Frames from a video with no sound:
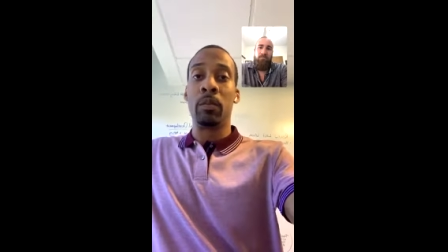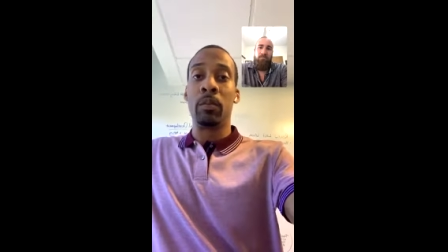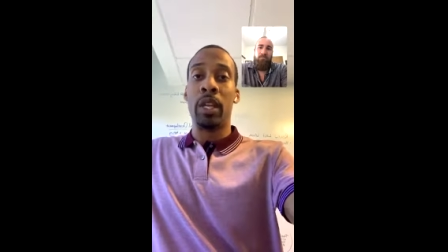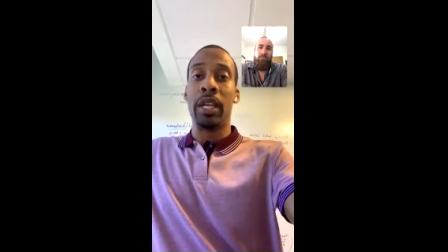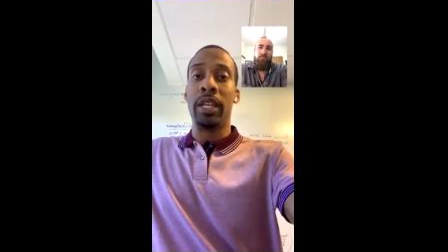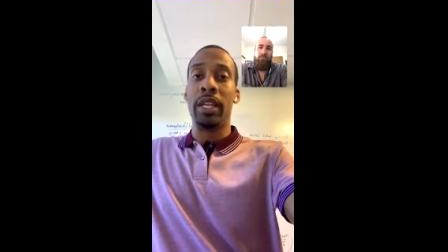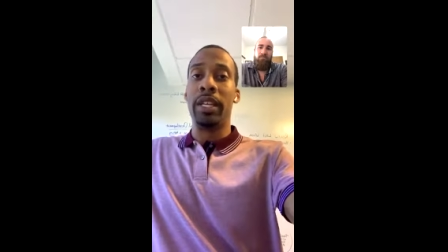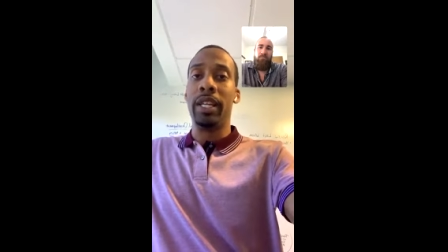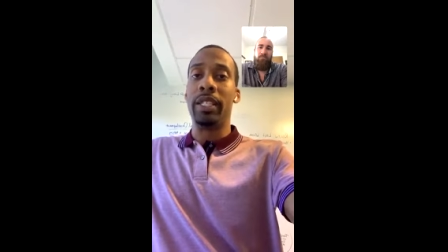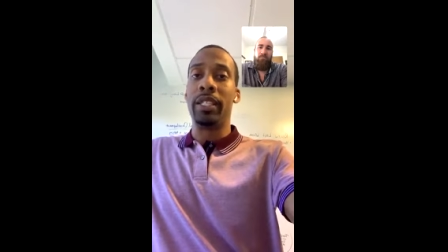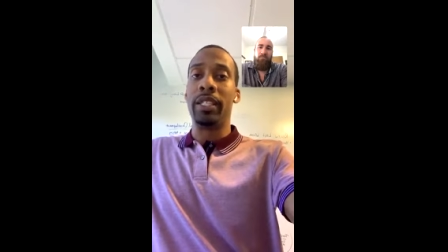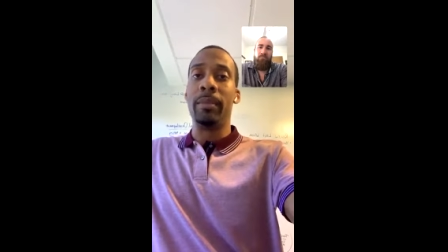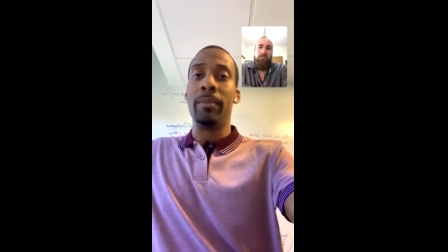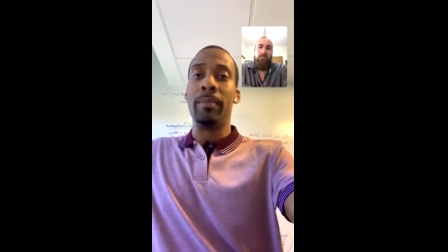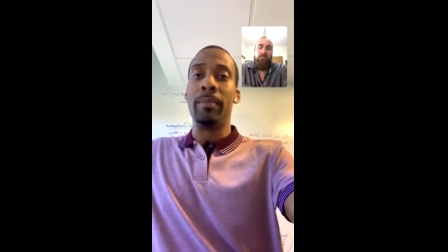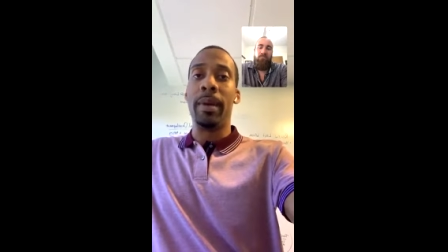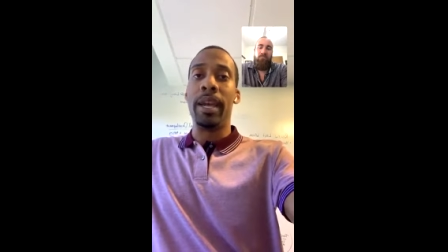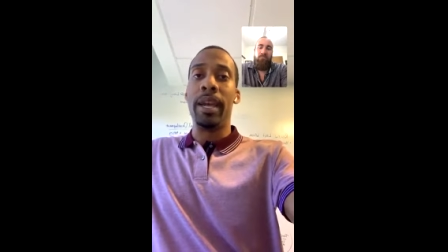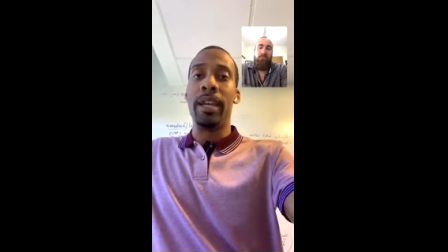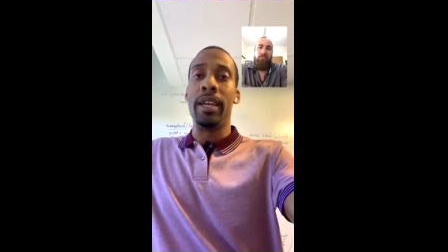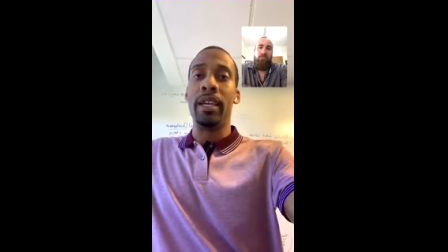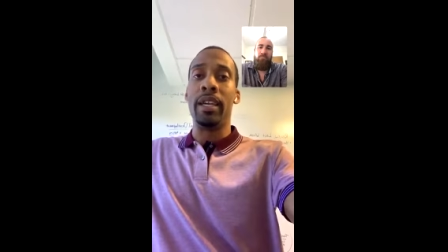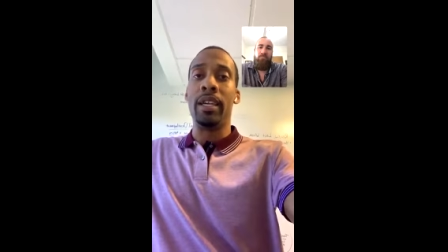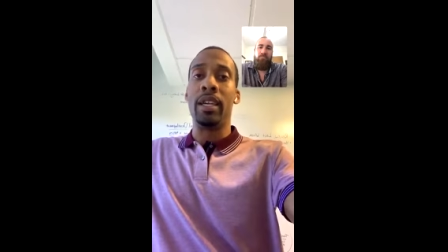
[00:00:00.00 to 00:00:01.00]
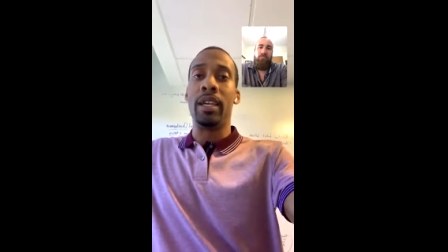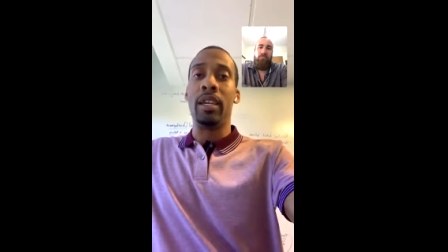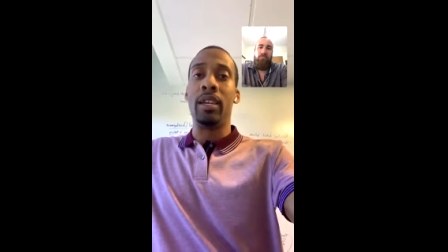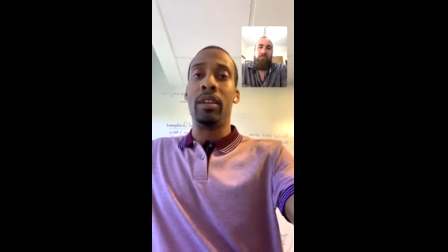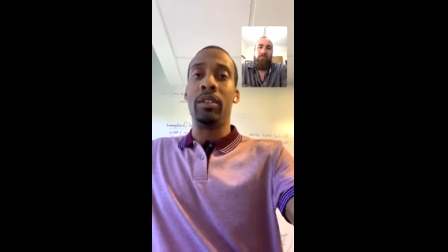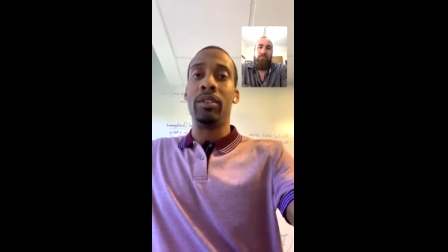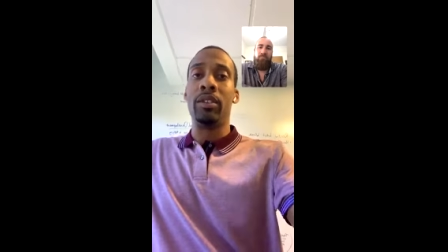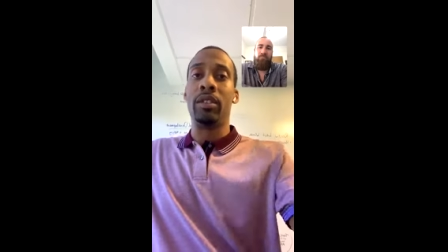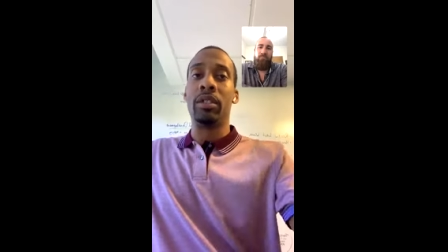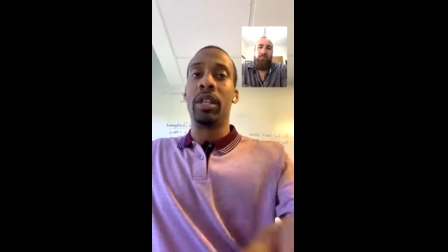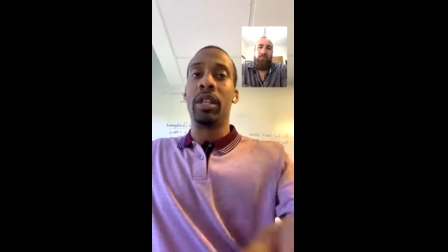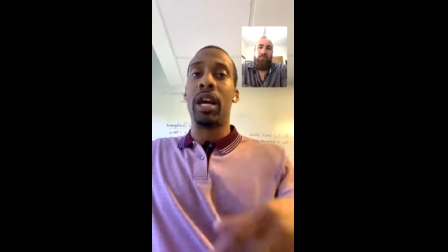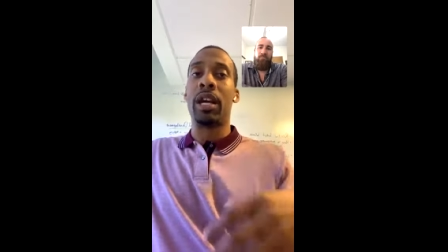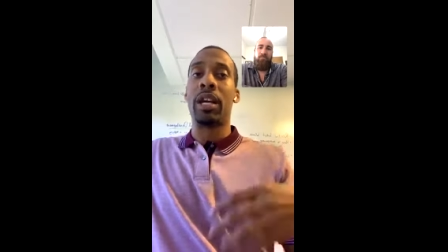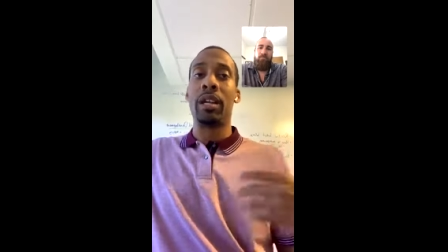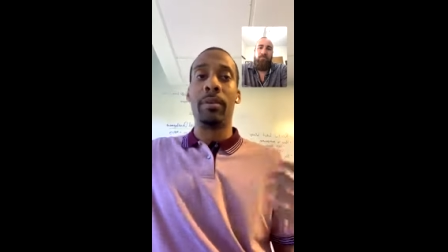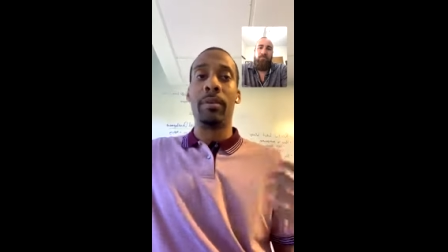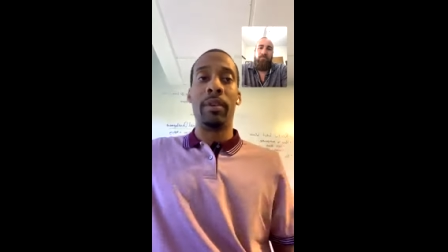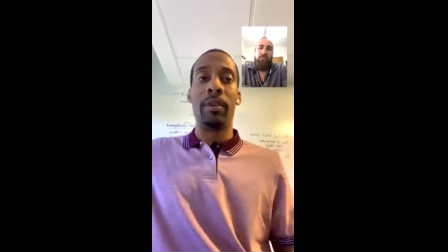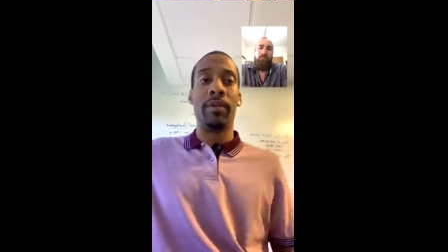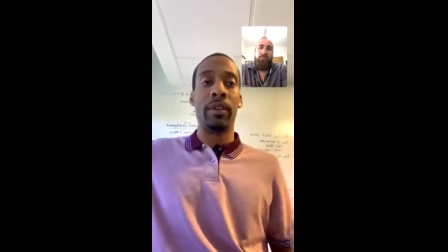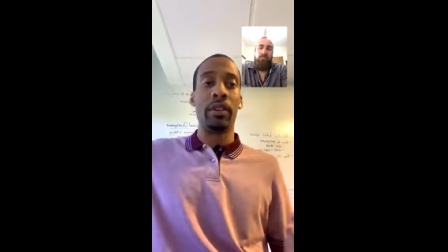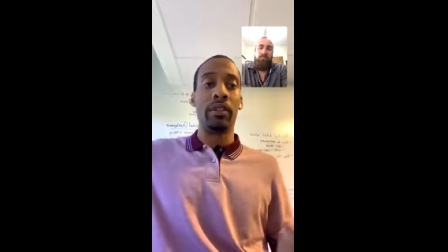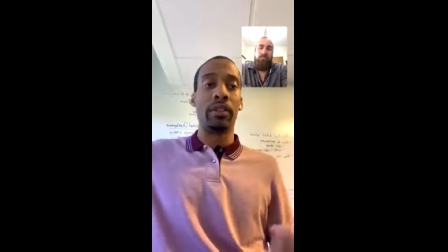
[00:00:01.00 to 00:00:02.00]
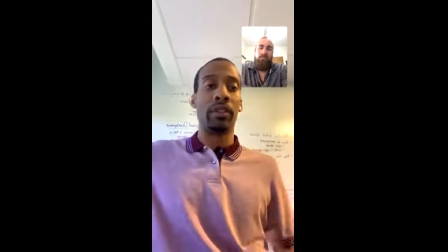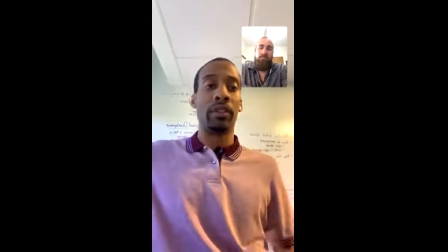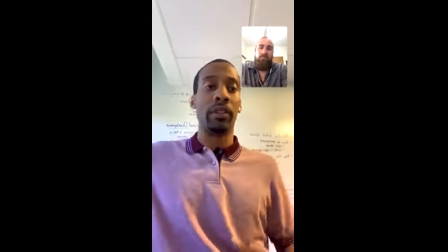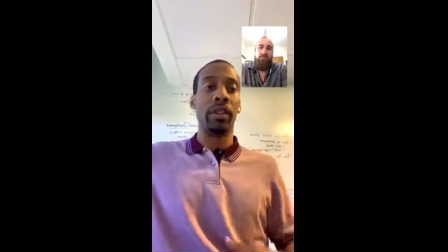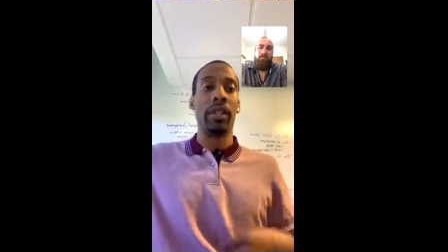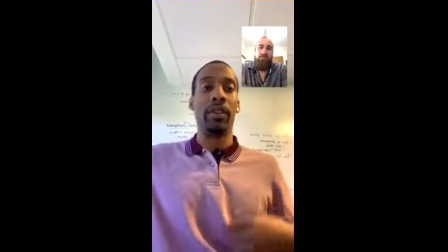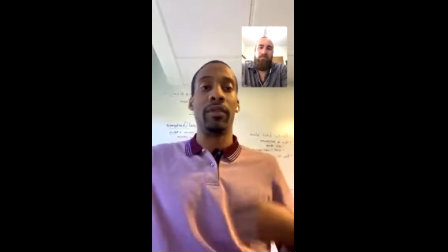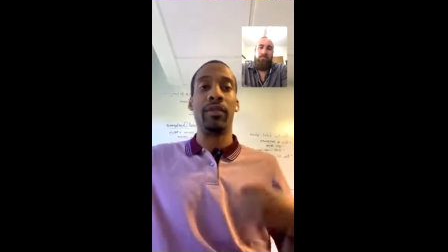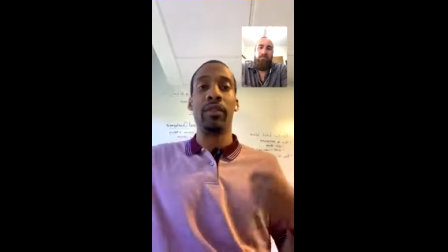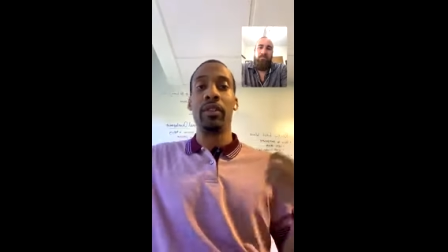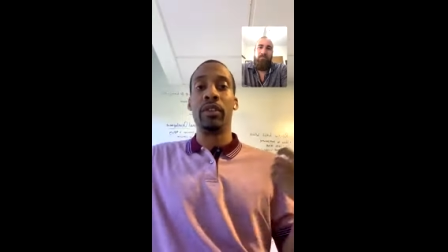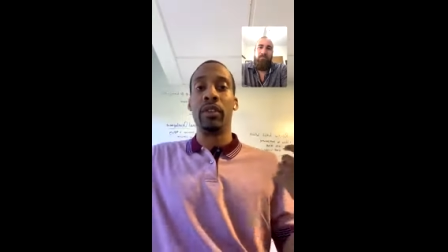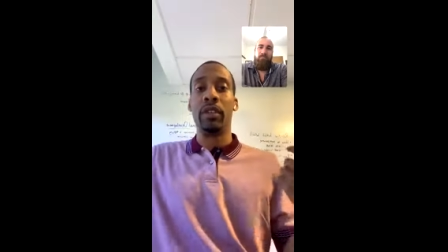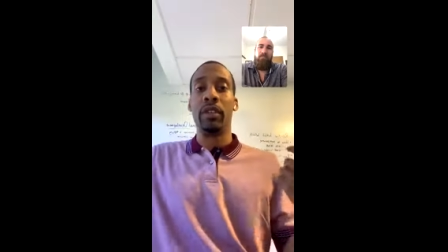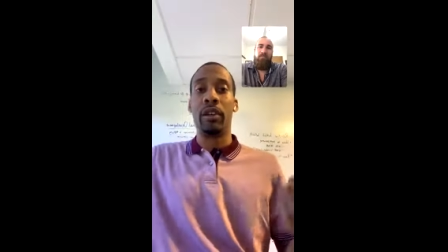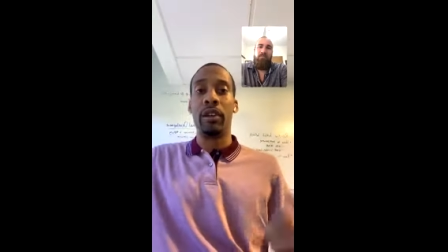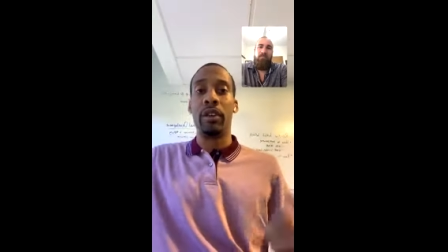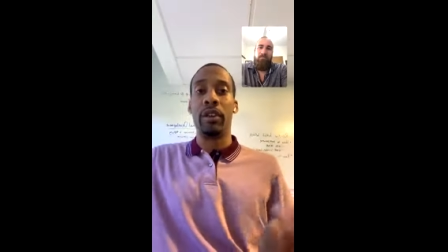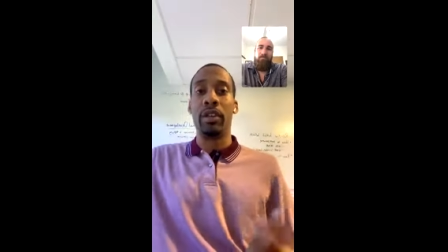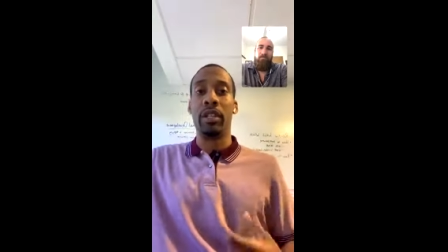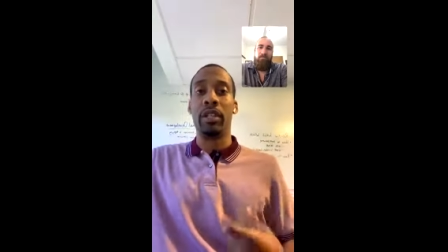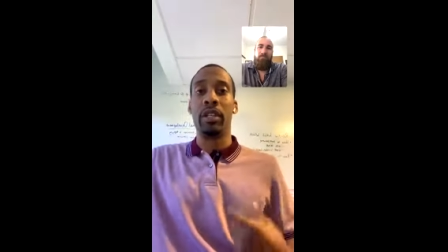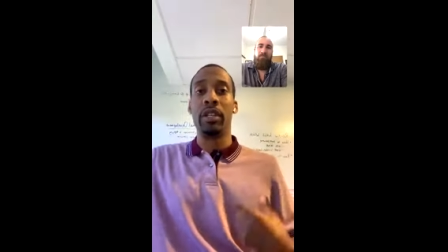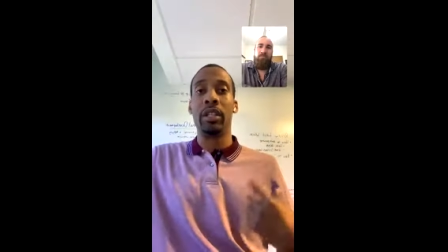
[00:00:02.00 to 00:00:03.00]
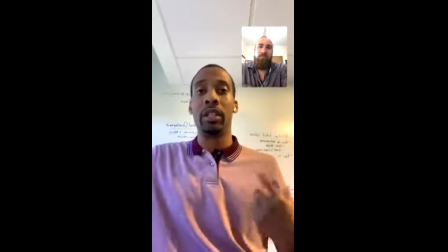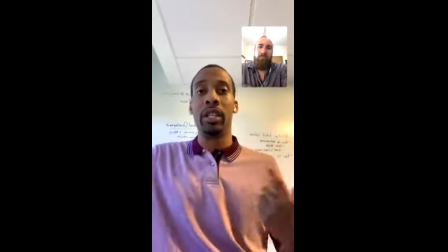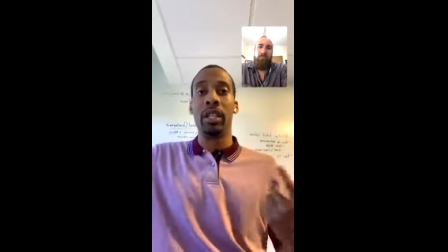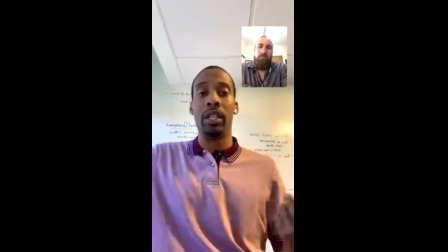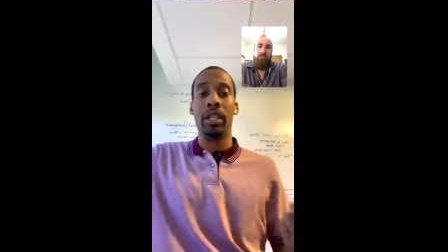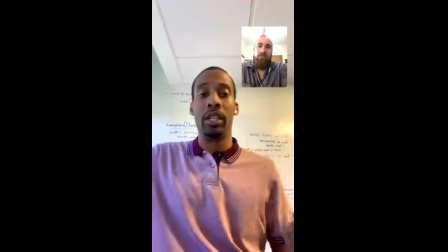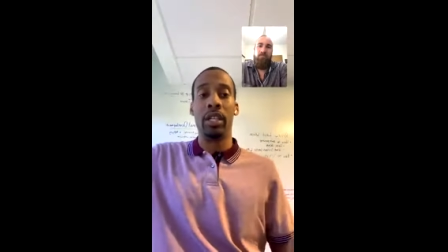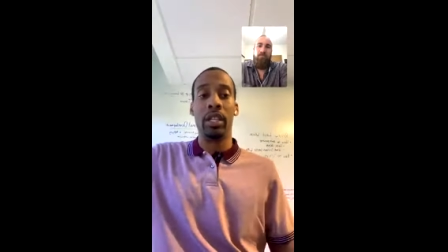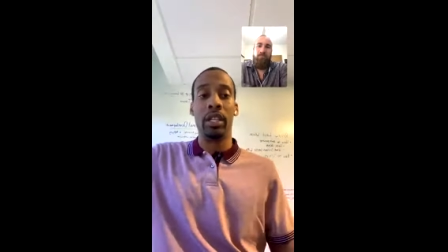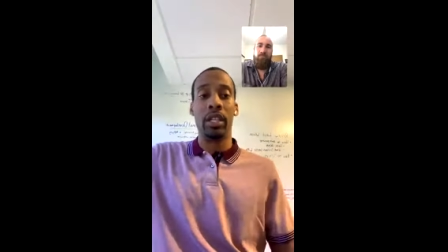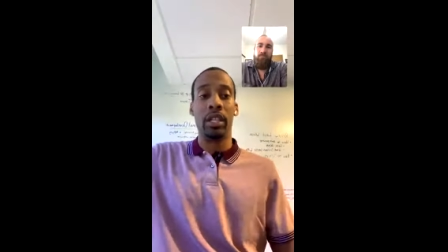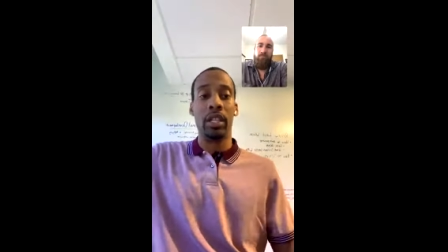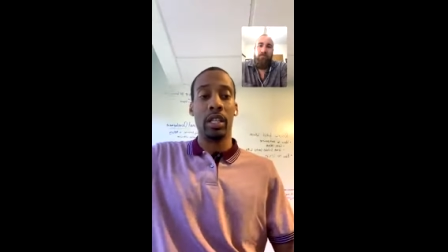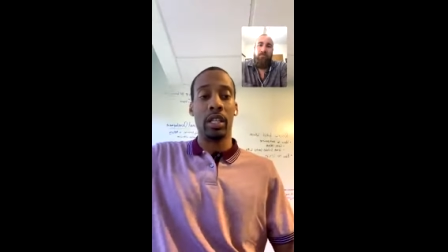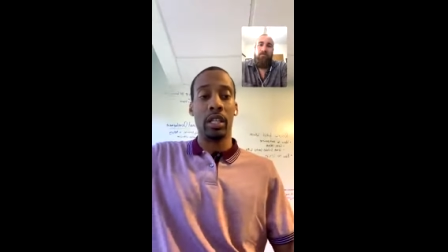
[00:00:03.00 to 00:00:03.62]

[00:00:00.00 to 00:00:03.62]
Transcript: it doesn't make you know just locking them up virtually if you're learning the